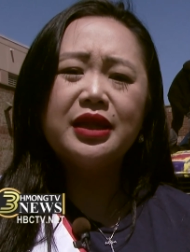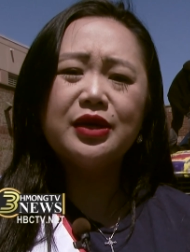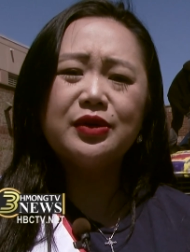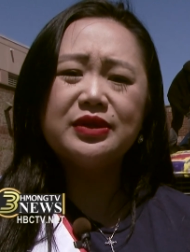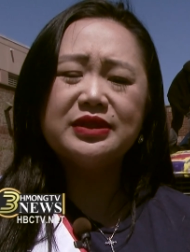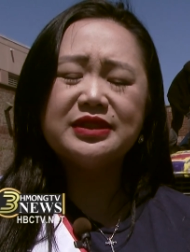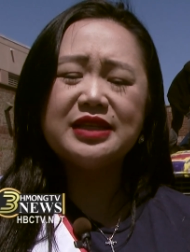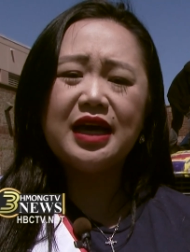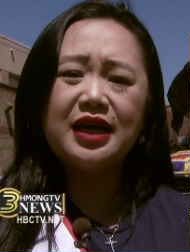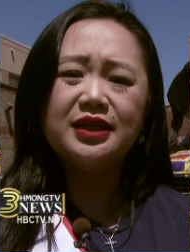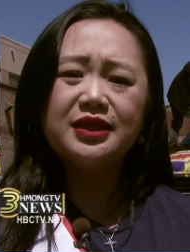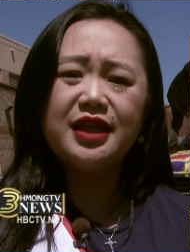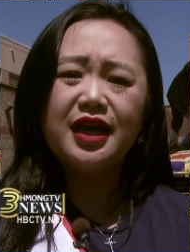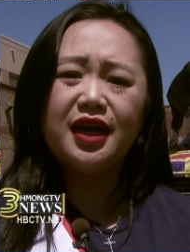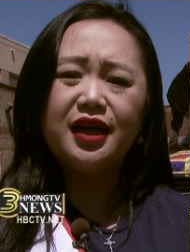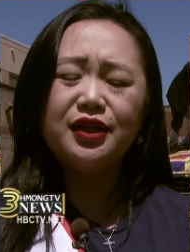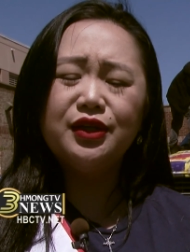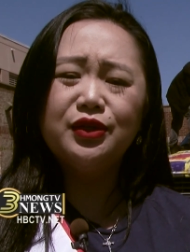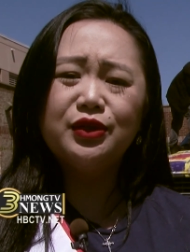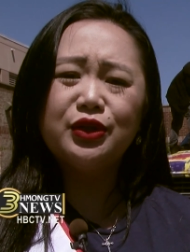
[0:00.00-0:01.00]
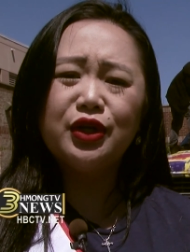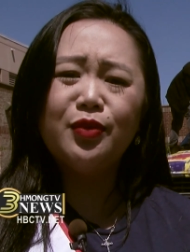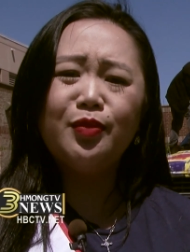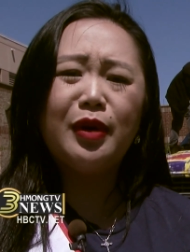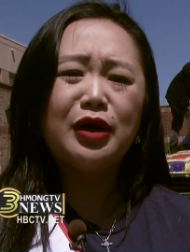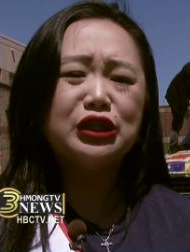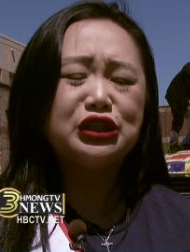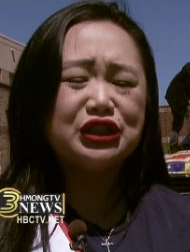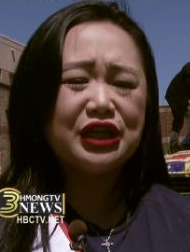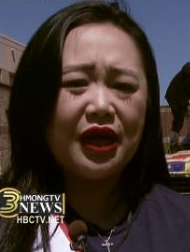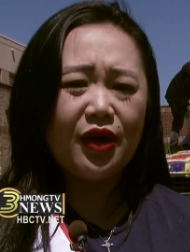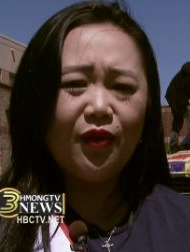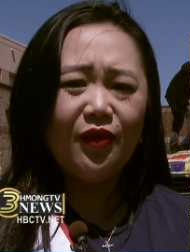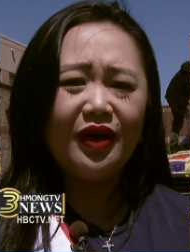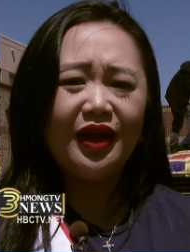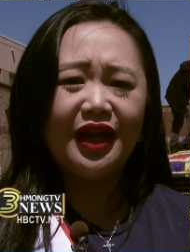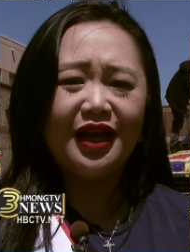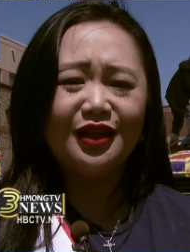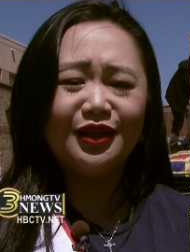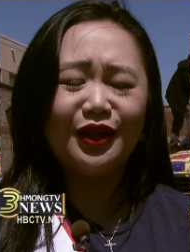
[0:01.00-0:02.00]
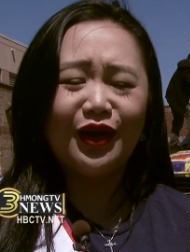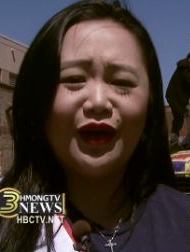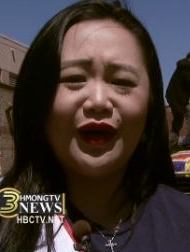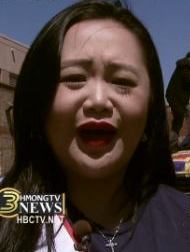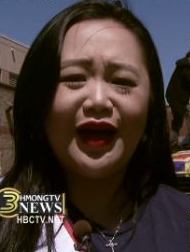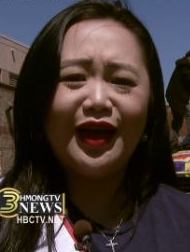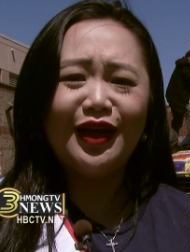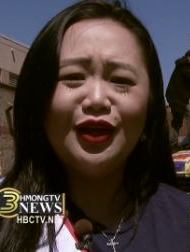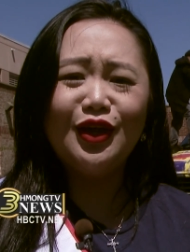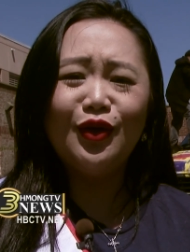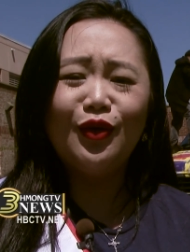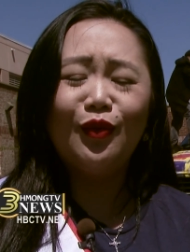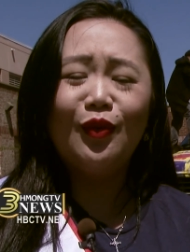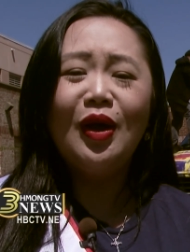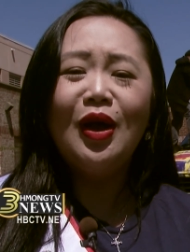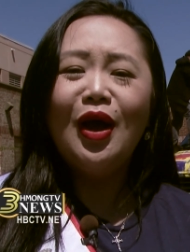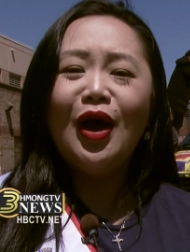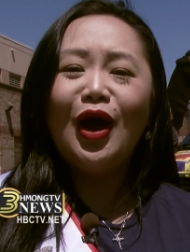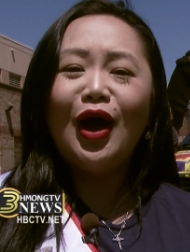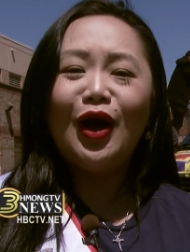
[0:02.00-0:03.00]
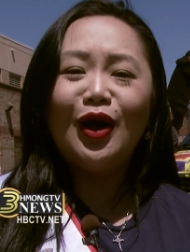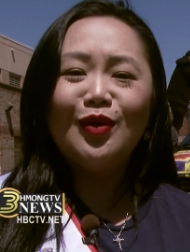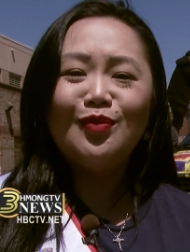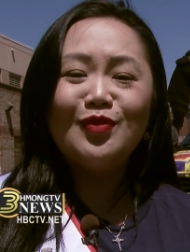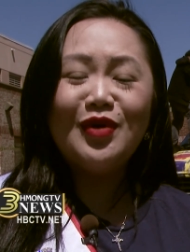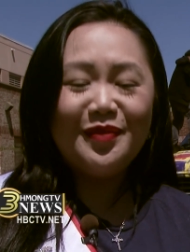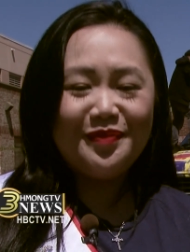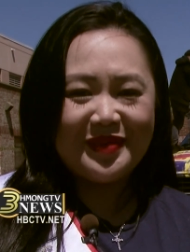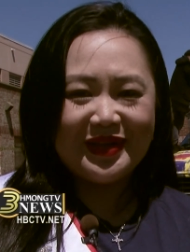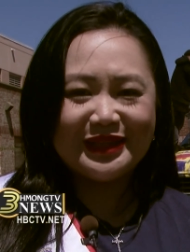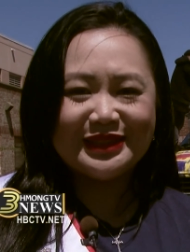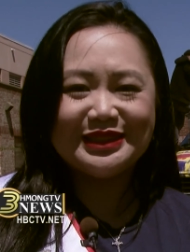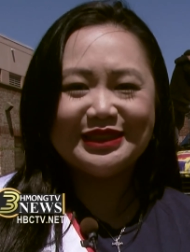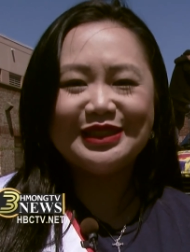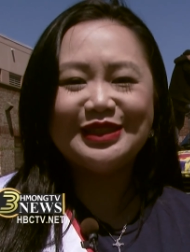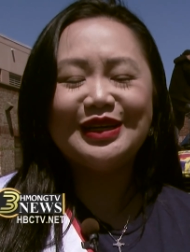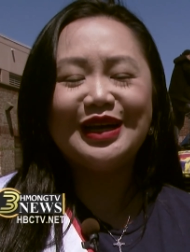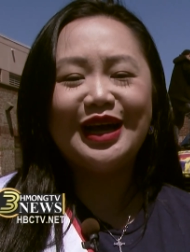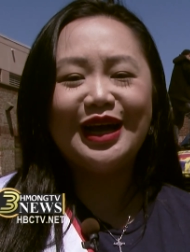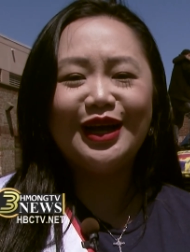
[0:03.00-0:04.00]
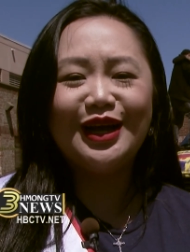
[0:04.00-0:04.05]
they ku sa ta you to mo sha wa hin da ha you ha mo peng su